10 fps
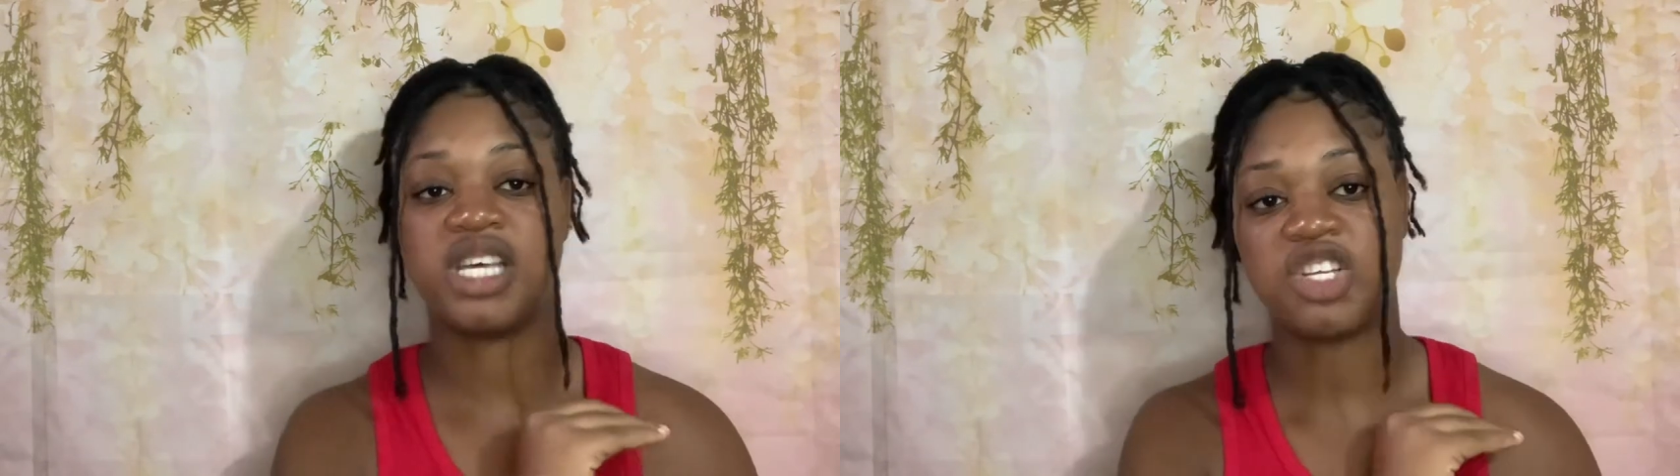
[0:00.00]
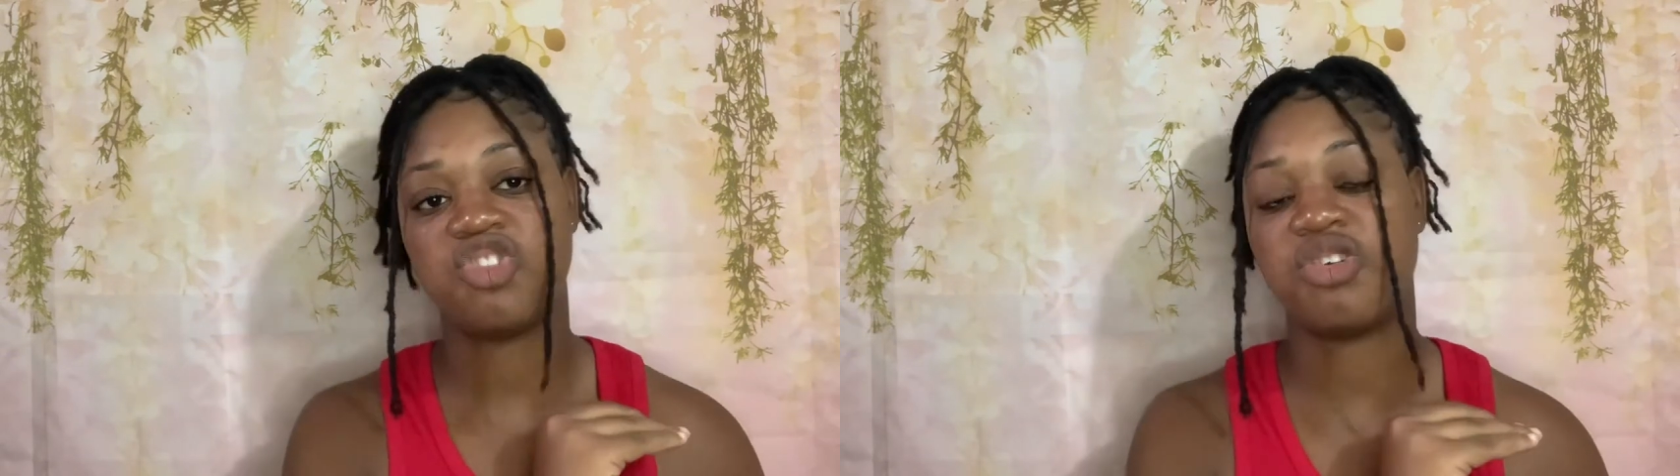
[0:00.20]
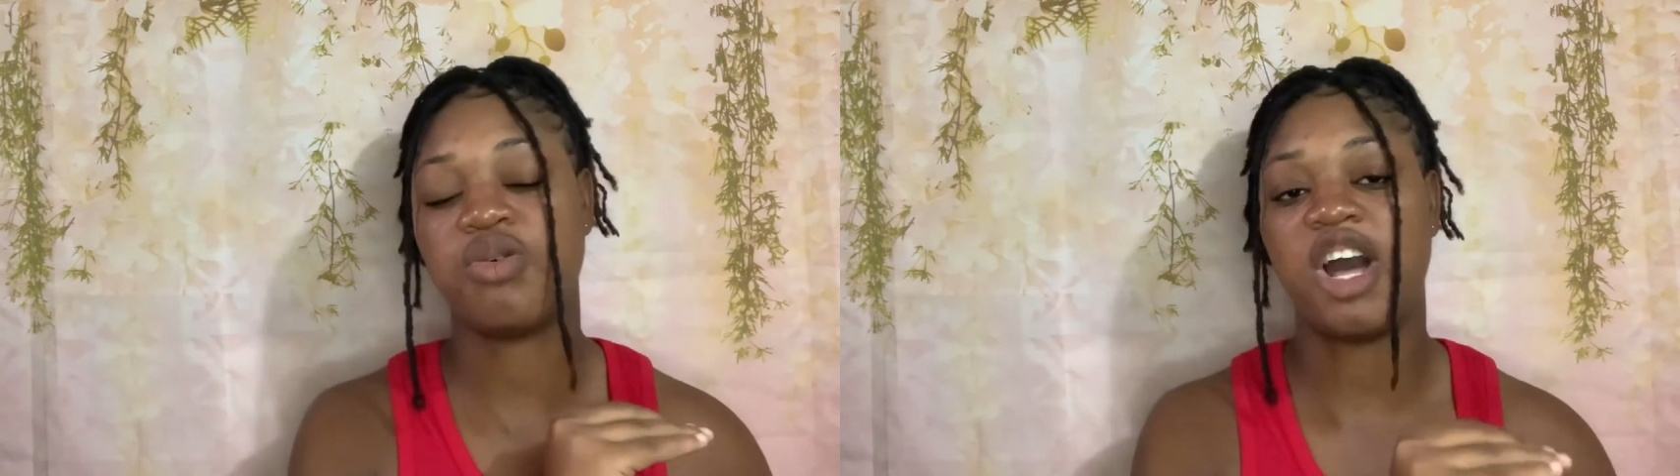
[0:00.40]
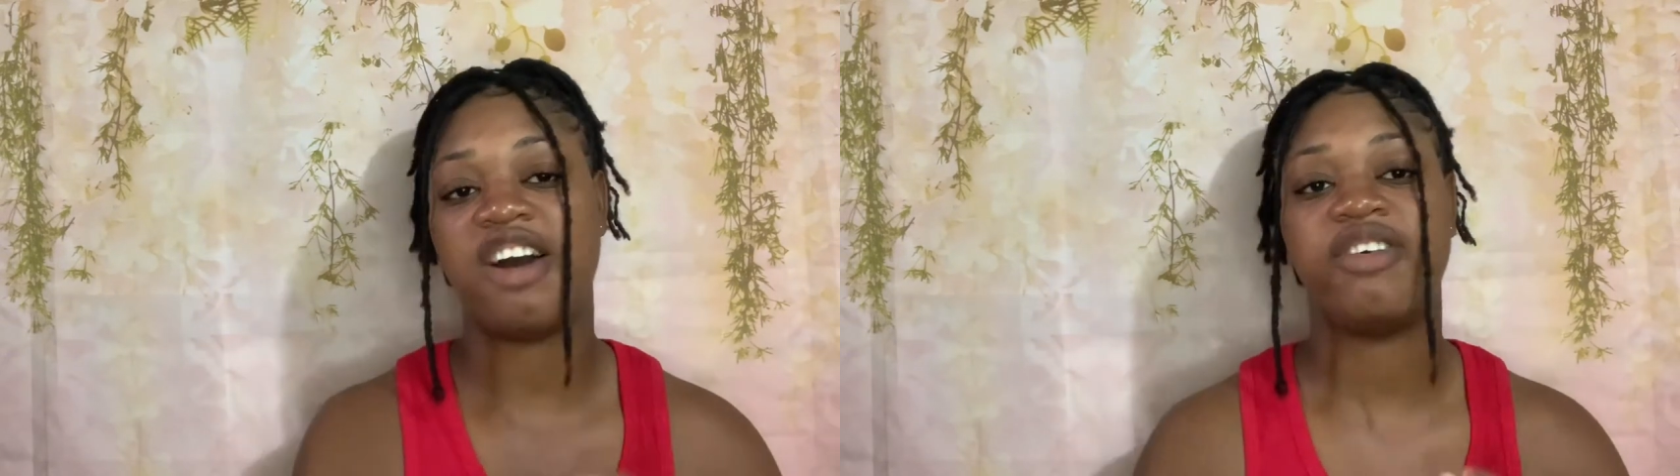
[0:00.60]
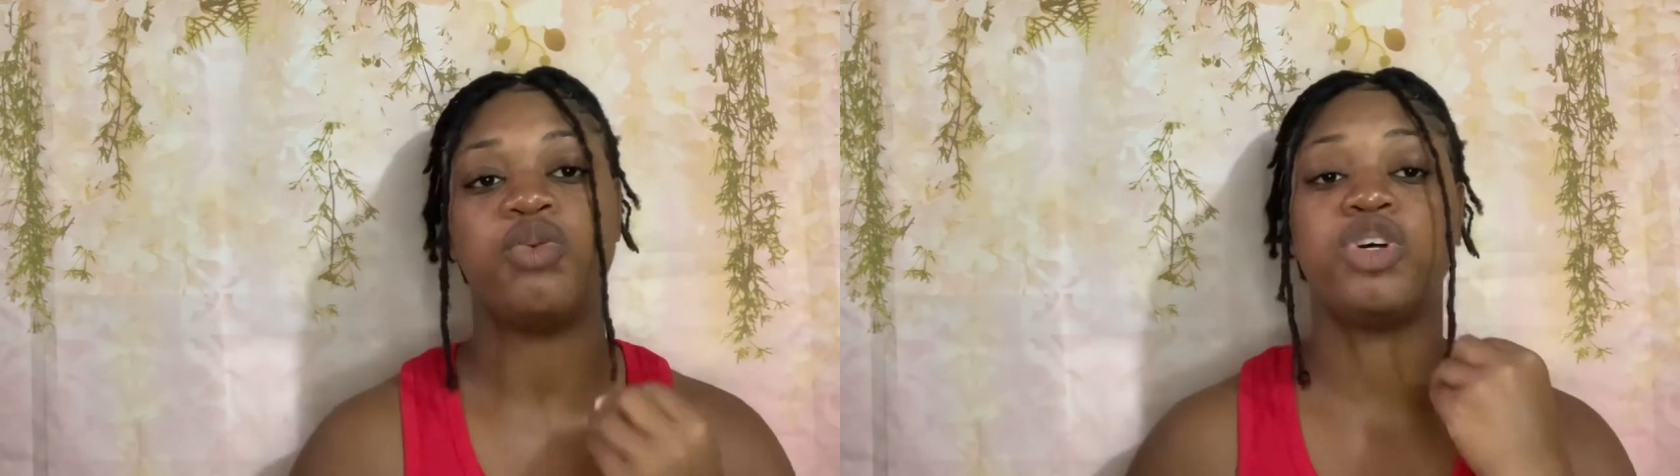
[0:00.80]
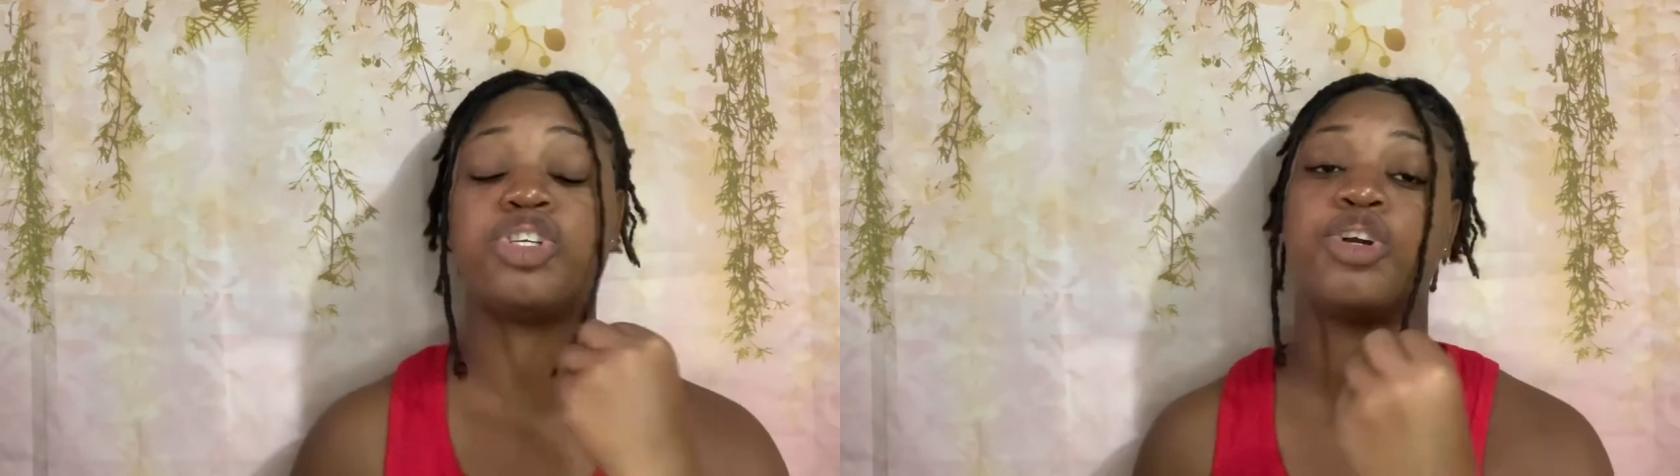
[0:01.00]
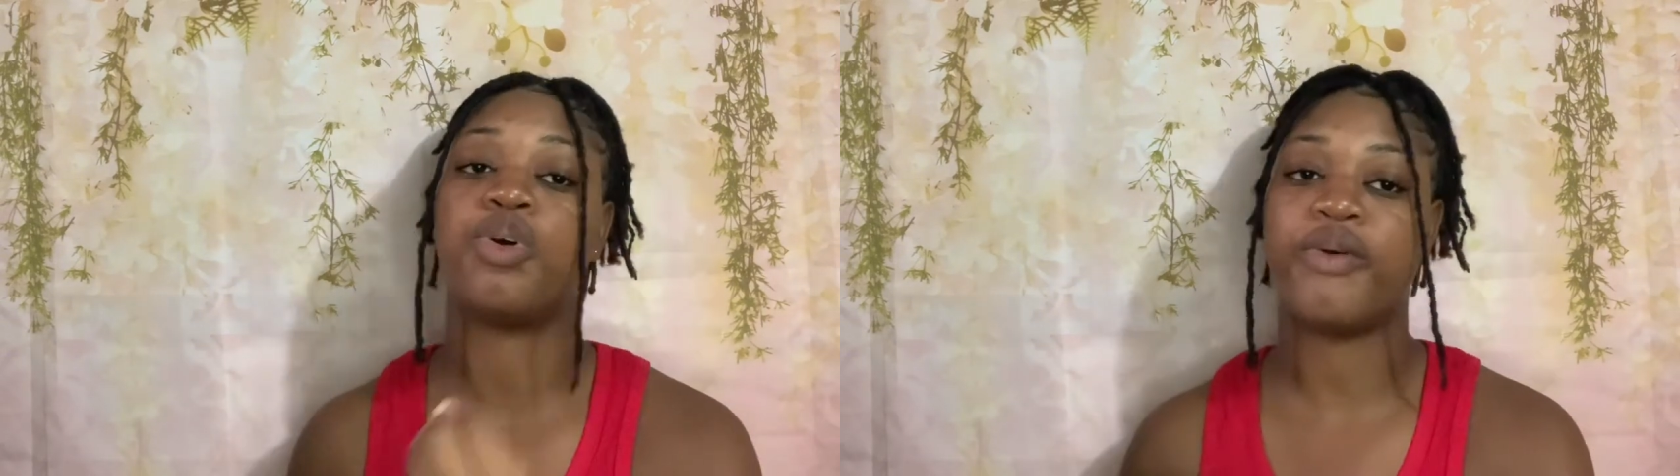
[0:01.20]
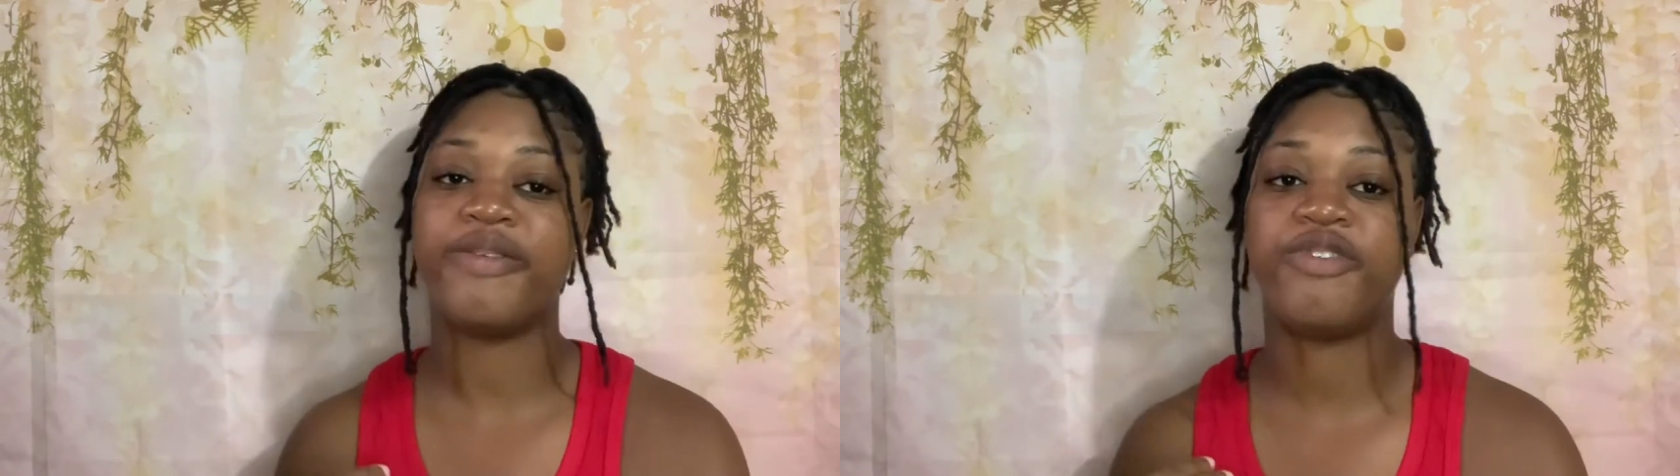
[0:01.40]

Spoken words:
texture you have and what you're going